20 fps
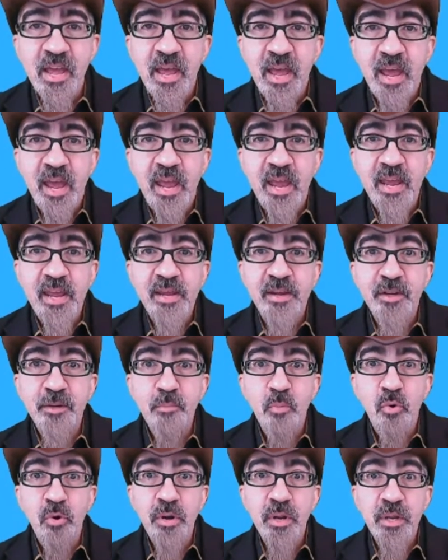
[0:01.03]
Hey, good
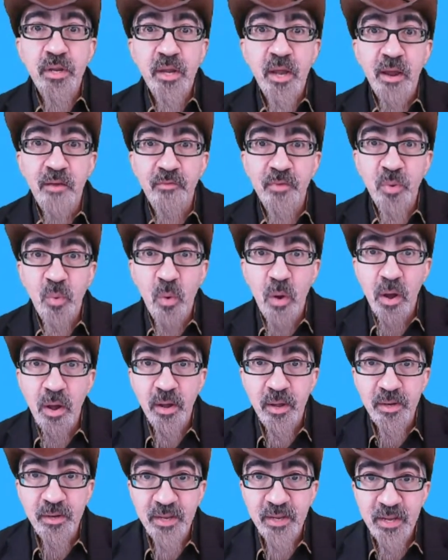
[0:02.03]
morning,
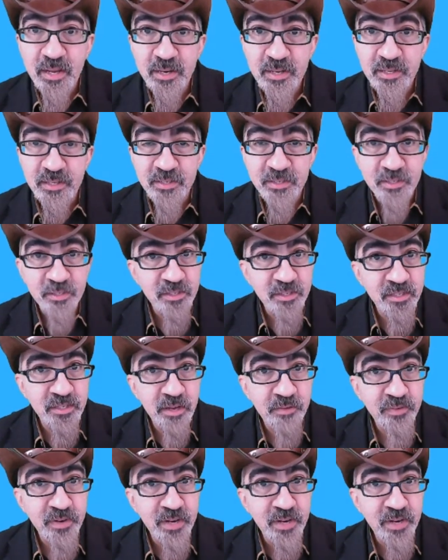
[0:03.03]
everyone. It is 7